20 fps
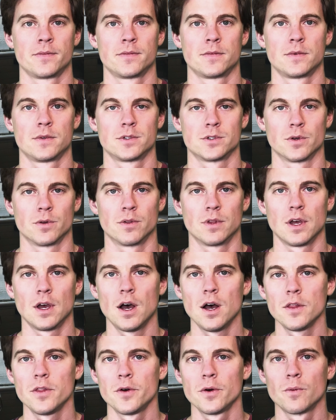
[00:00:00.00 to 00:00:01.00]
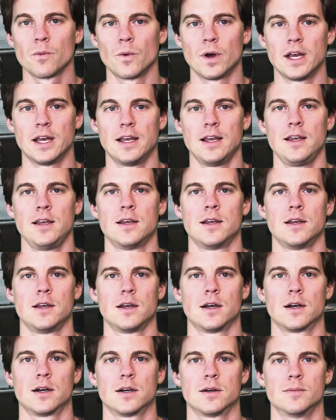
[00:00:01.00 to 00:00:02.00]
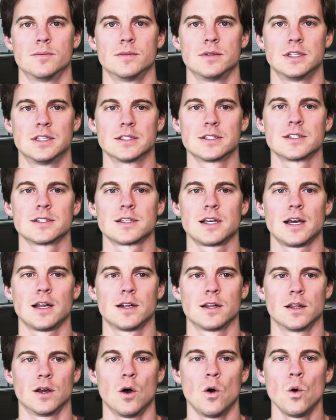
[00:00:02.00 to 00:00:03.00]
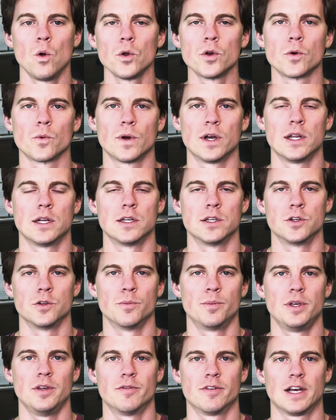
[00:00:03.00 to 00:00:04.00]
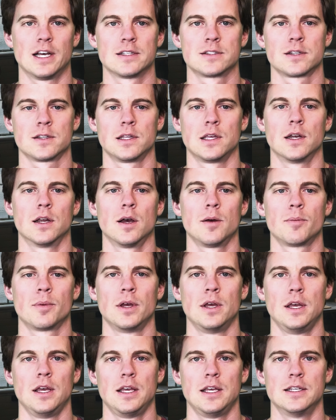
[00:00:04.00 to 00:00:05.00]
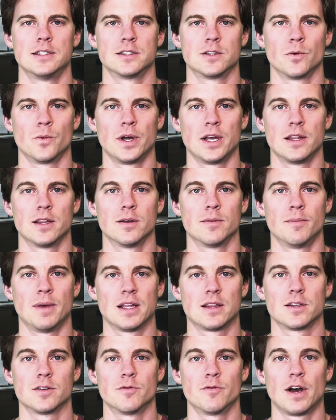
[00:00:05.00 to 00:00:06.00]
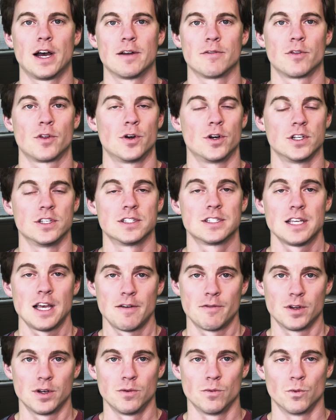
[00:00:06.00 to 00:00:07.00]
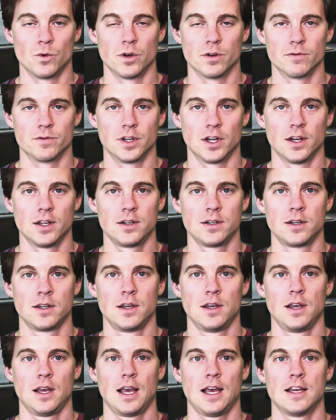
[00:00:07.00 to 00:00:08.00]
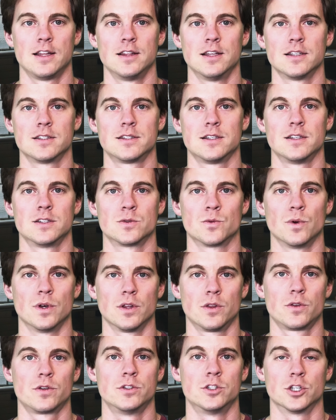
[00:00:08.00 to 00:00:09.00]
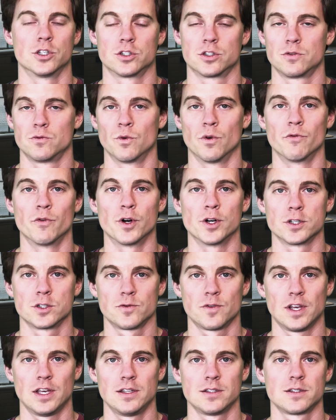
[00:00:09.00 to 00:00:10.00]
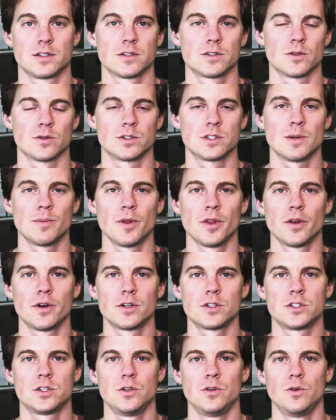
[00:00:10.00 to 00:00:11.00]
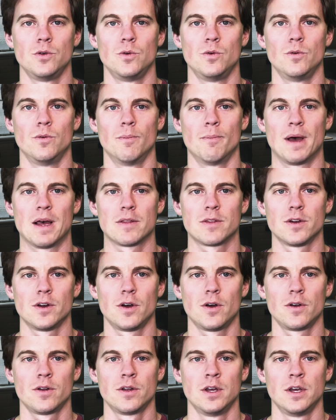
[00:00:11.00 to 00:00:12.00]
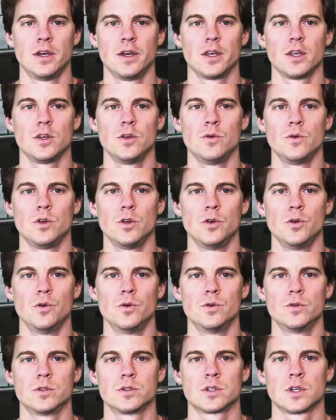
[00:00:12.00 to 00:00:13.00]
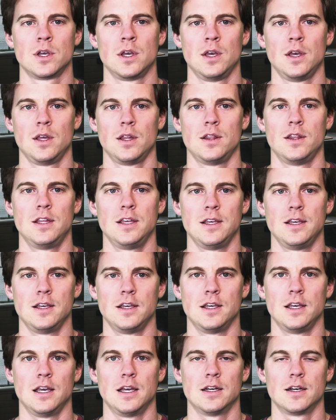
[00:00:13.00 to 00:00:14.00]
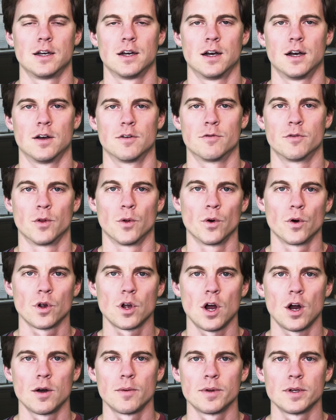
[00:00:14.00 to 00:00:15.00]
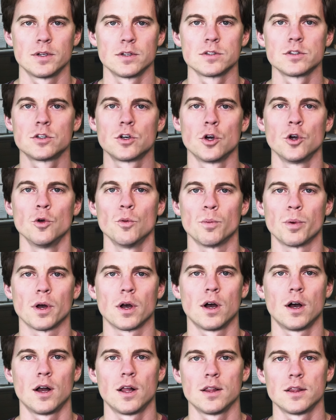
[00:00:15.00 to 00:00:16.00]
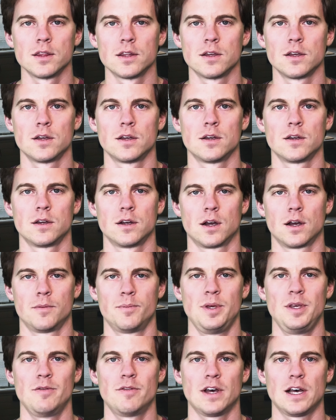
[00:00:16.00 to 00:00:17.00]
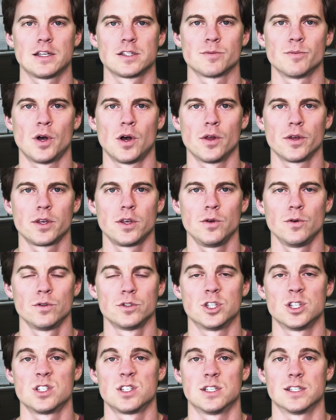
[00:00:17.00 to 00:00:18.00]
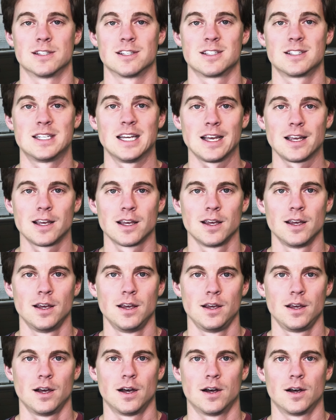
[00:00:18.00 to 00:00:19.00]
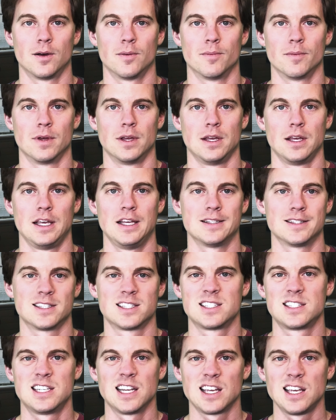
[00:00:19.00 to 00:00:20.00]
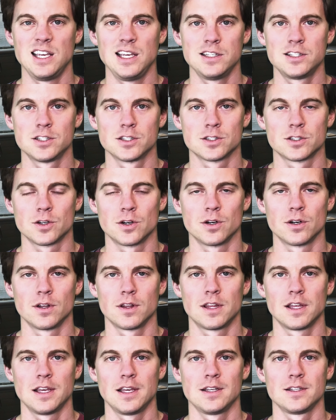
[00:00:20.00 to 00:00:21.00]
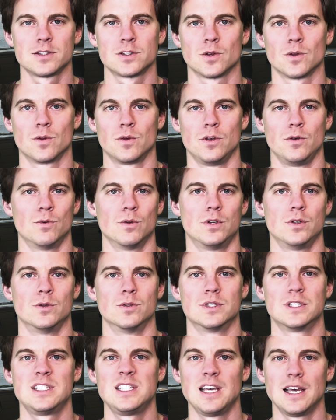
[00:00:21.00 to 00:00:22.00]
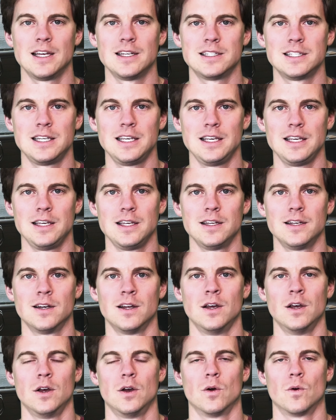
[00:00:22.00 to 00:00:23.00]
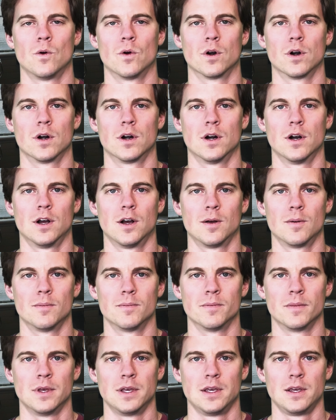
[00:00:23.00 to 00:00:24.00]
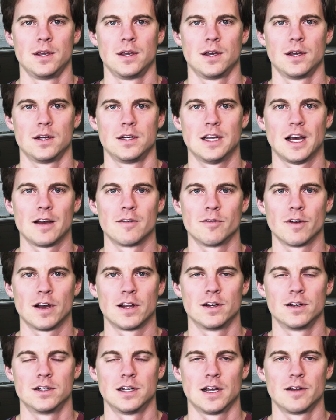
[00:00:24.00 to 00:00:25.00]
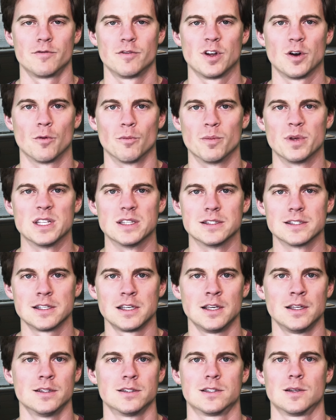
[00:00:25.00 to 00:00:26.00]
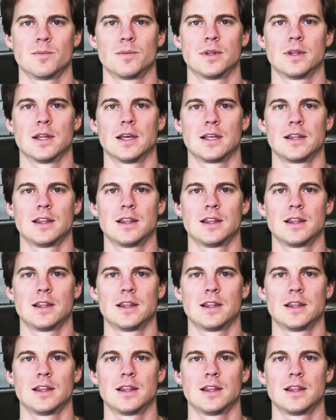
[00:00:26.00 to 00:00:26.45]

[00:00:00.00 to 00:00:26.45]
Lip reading: So the other way, this is kind of the older way to do PFAS cleanup, is the way that method 537 would have done. And this is with just reverse phase. So similar to methanol, you use the fluorocarbon group on the PFAS molecule just to stick, It's sticky to certain things, so you would use C18 or divinylbenzene, something like